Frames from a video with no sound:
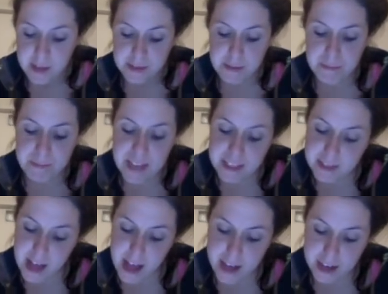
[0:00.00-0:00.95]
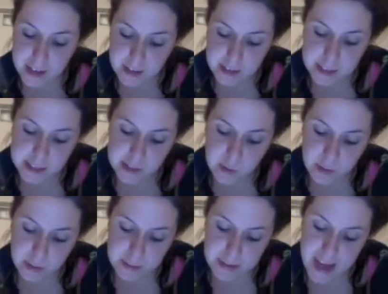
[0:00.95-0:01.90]
The midline is
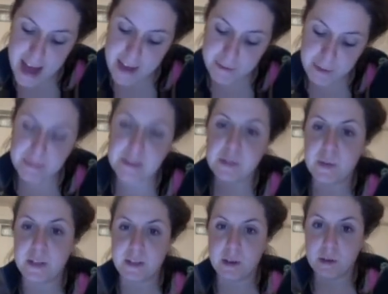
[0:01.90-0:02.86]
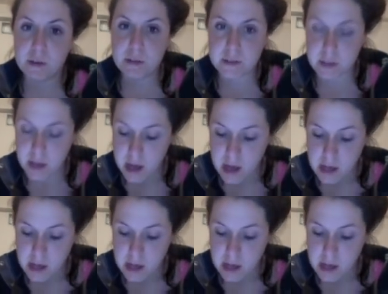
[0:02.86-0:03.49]
going to be halfway between those.